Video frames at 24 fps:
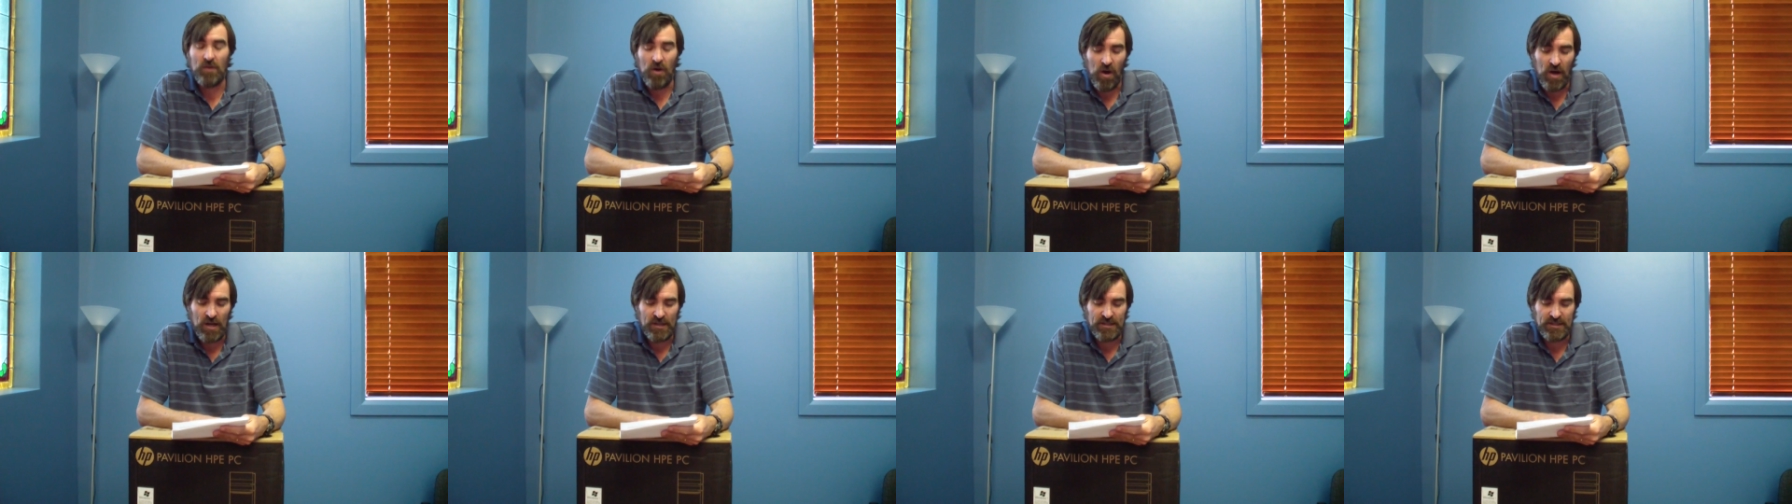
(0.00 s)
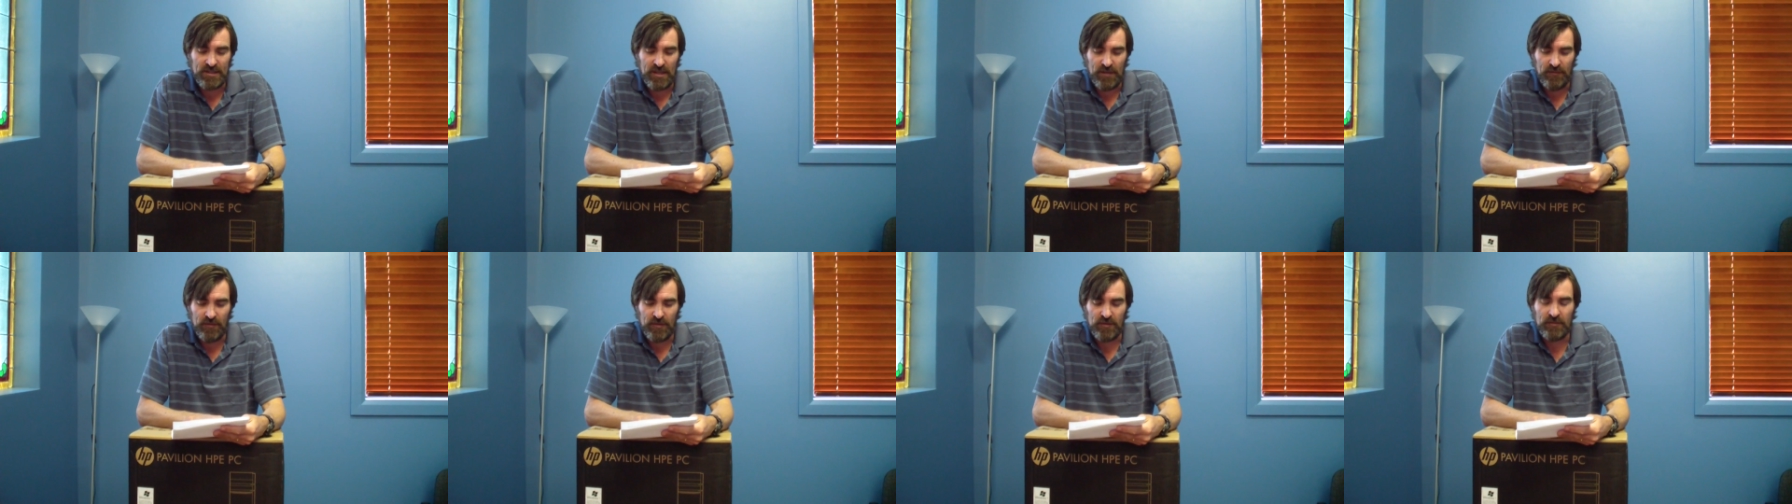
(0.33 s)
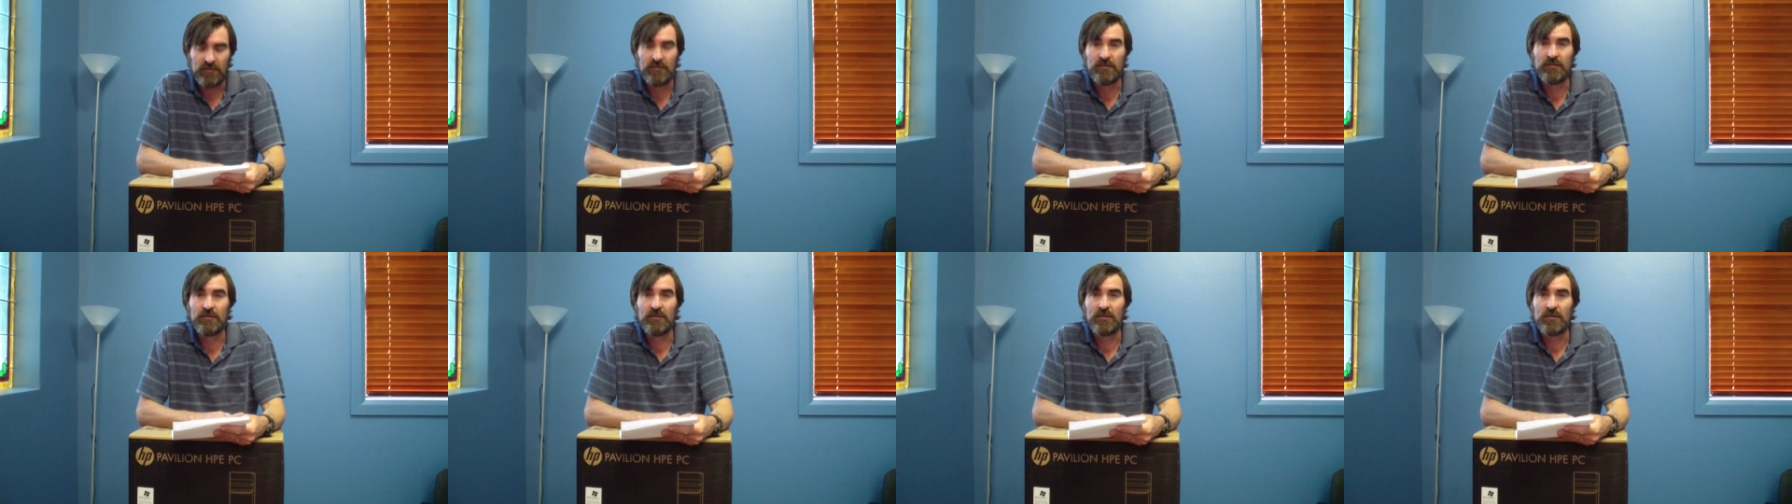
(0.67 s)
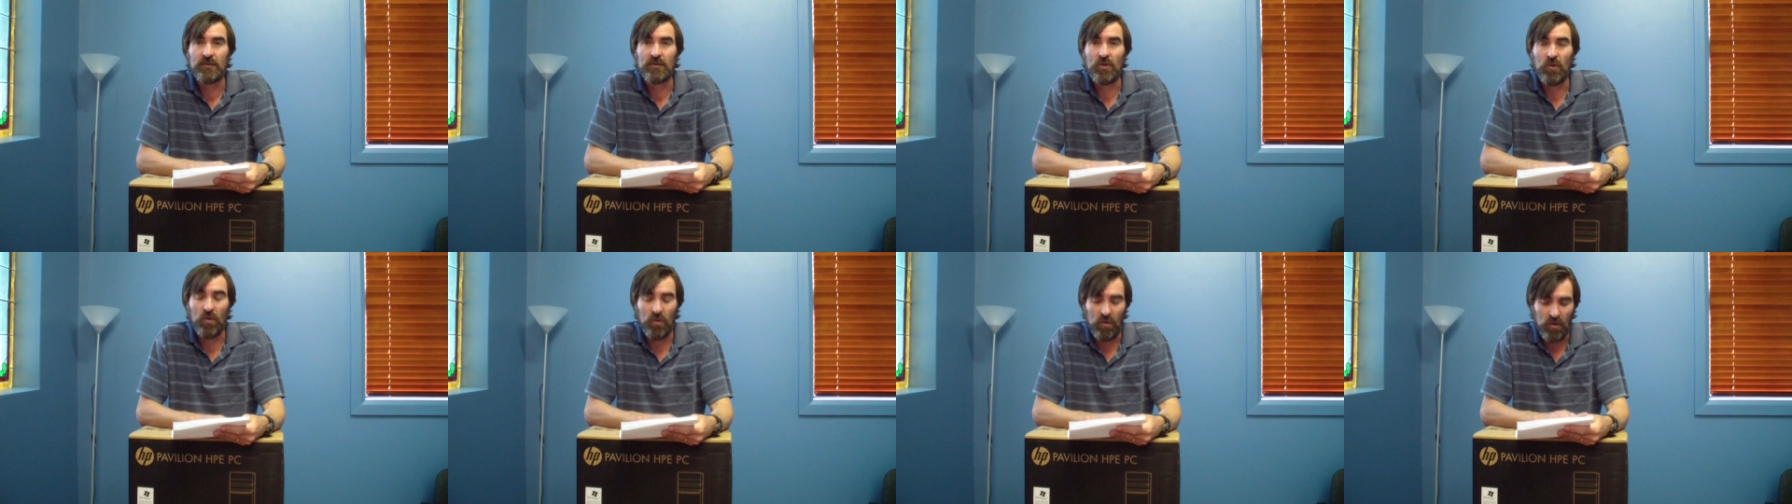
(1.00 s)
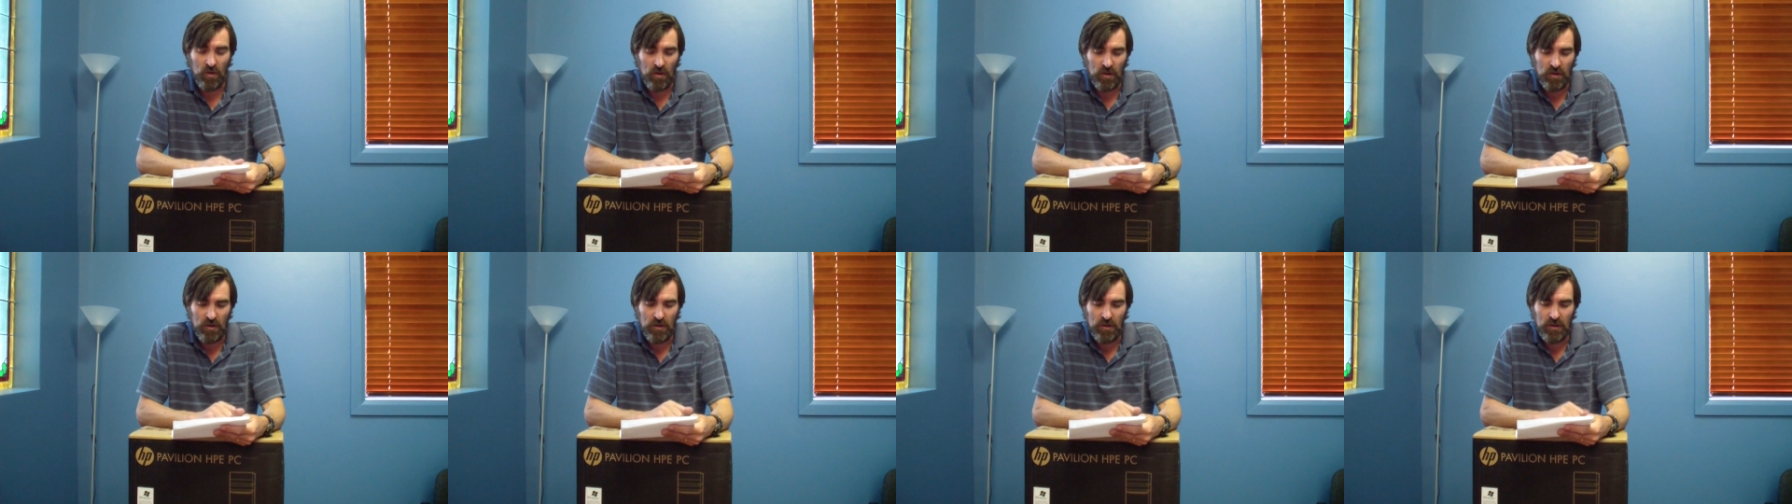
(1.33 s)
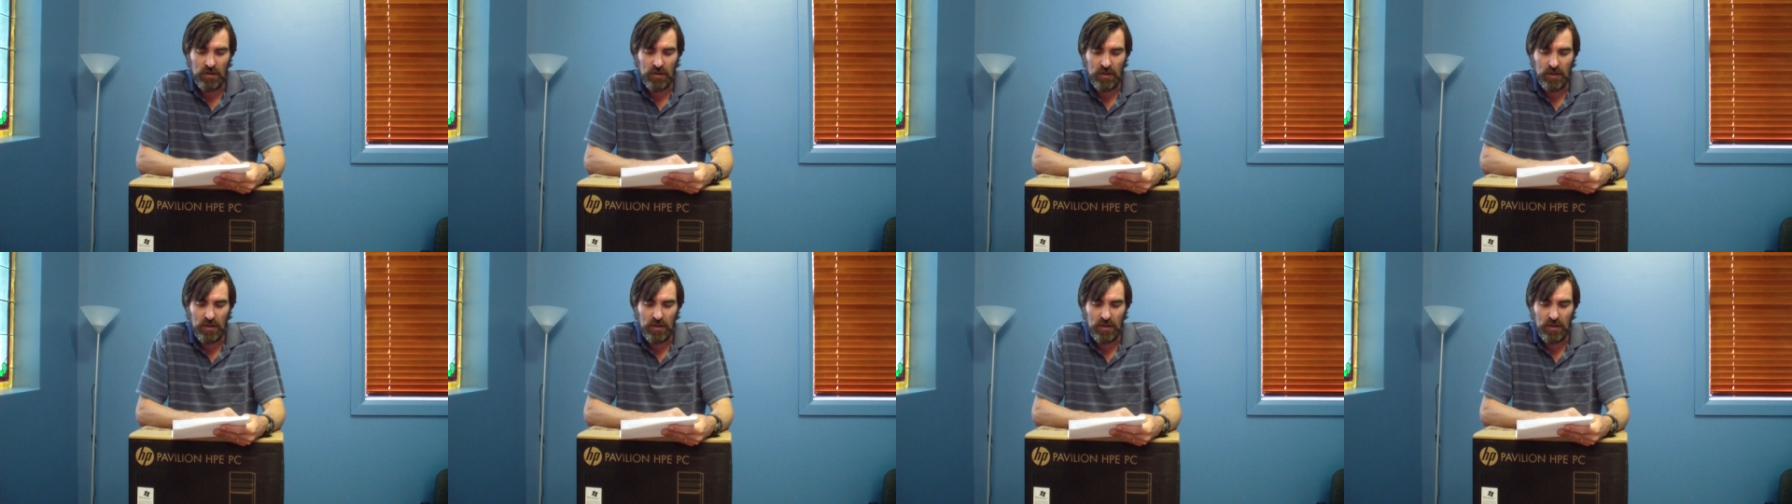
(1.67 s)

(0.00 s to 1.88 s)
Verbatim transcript: i7 core